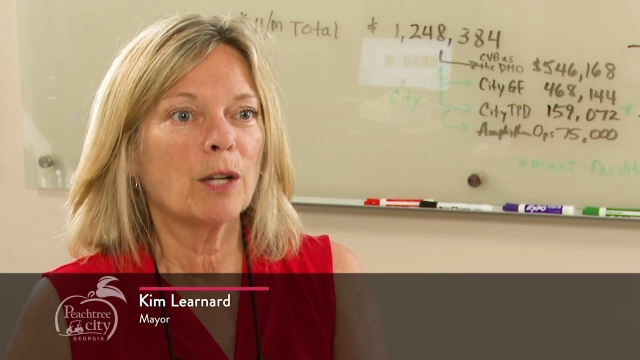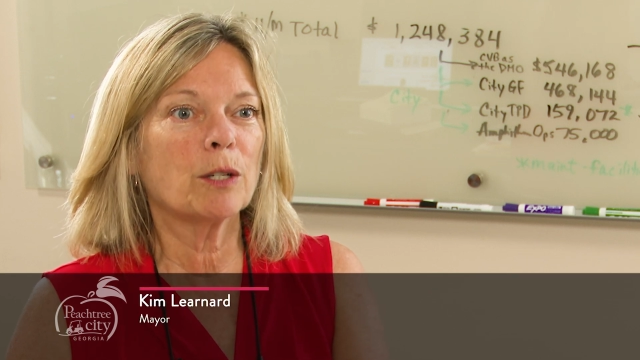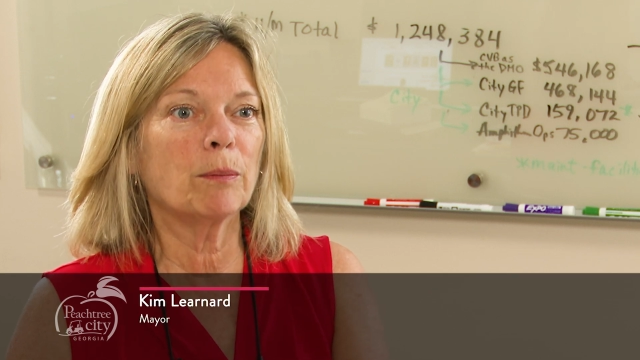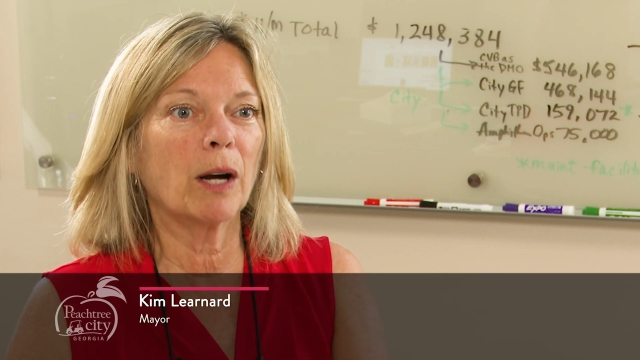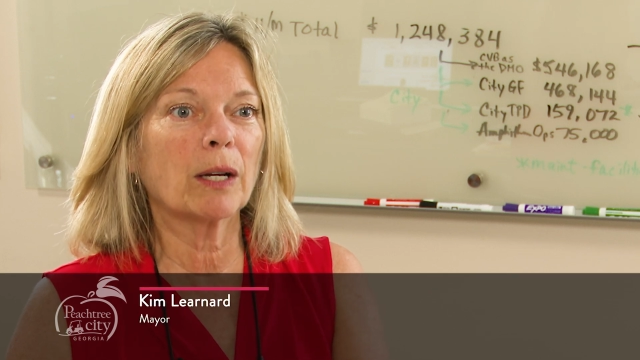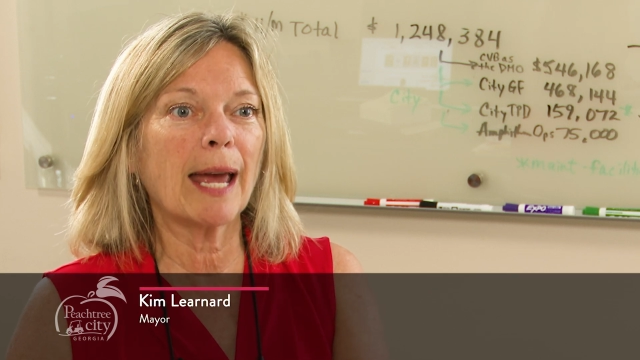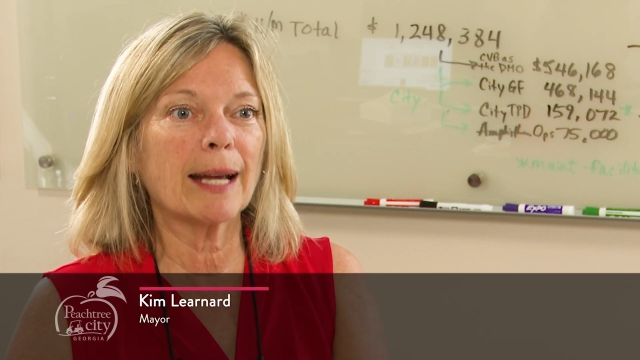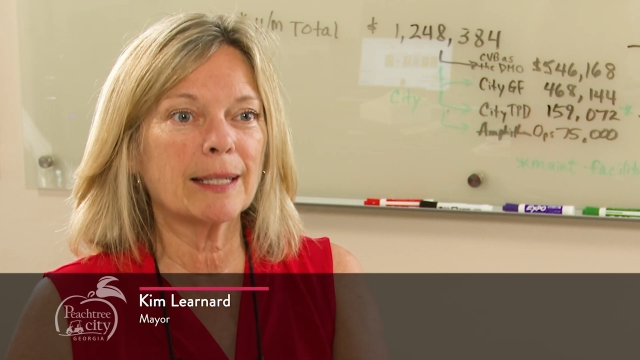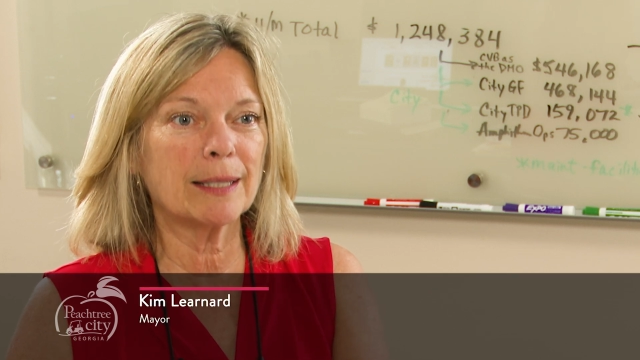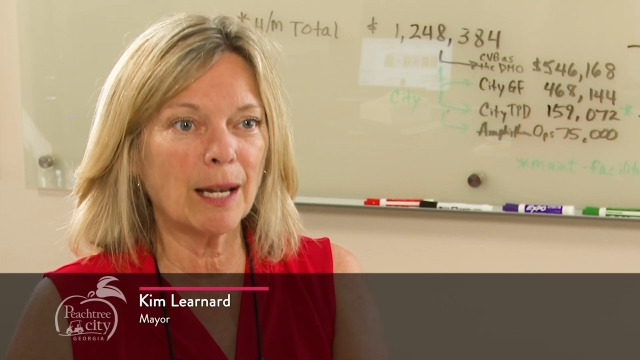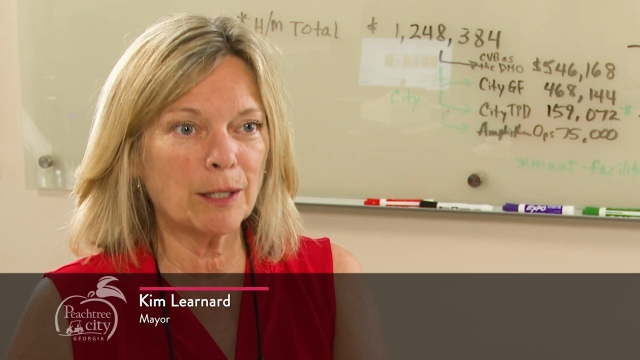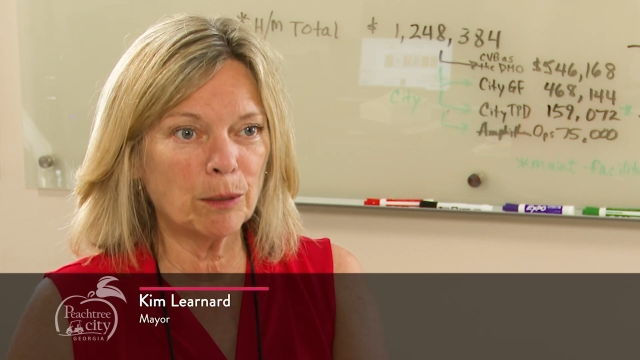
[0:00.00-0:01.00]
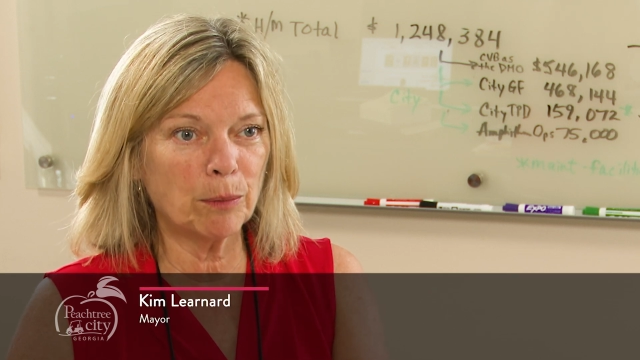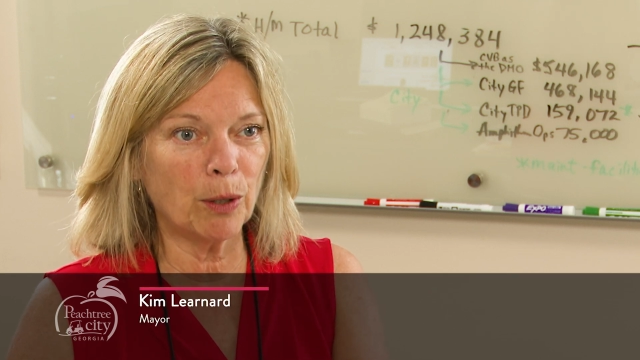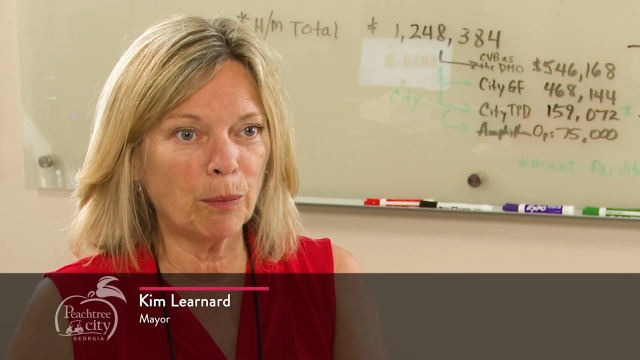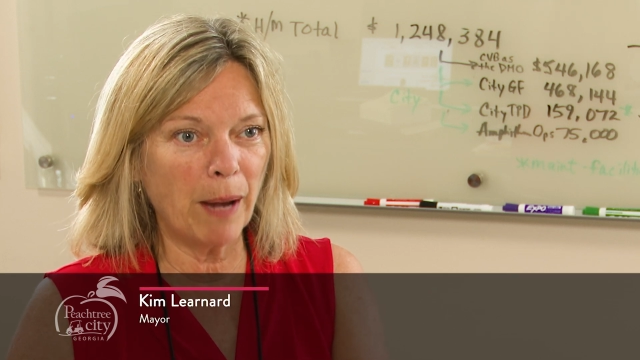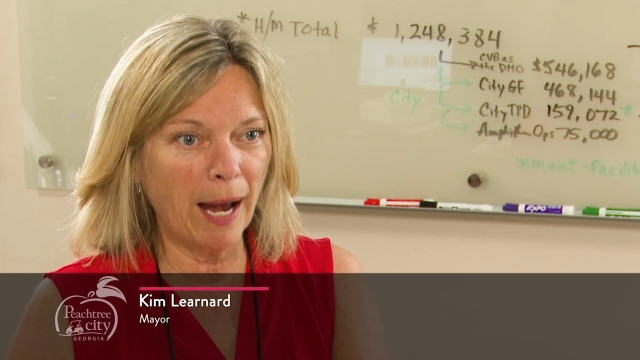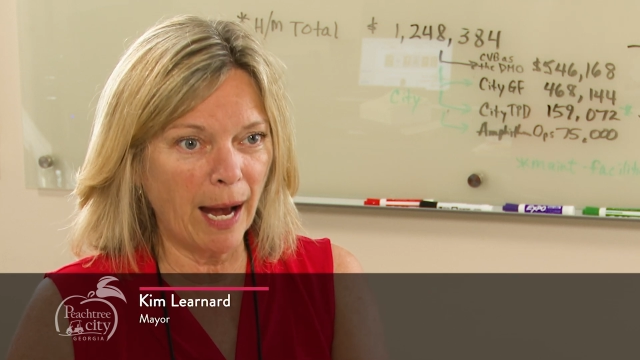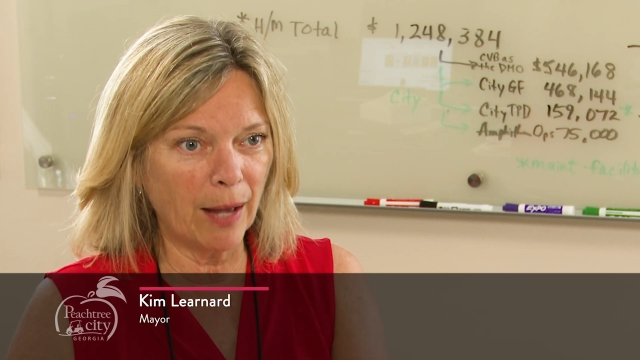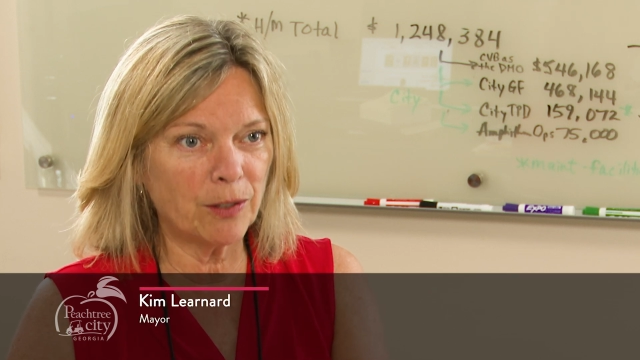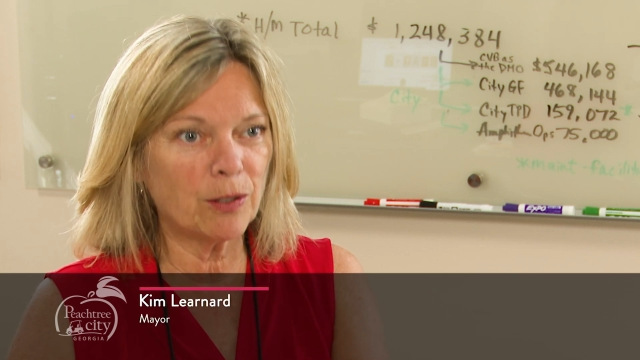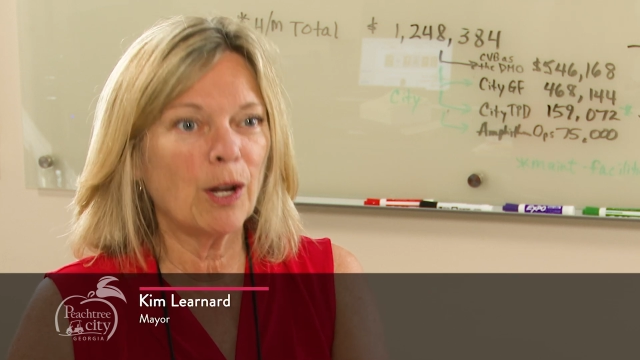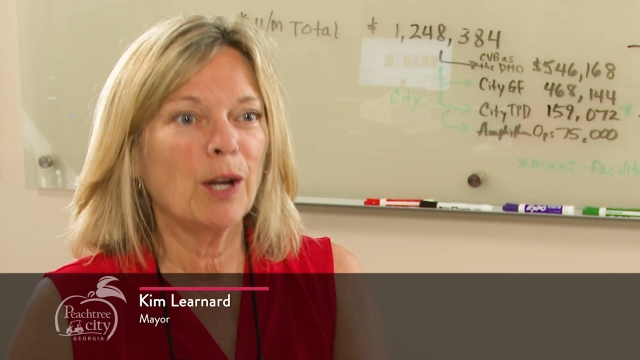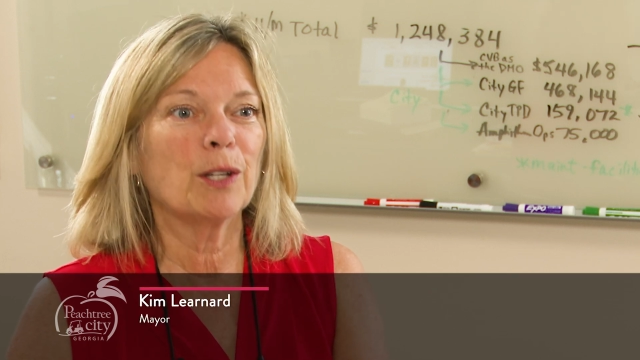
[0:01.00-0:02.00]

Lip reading: to mark accessible paths,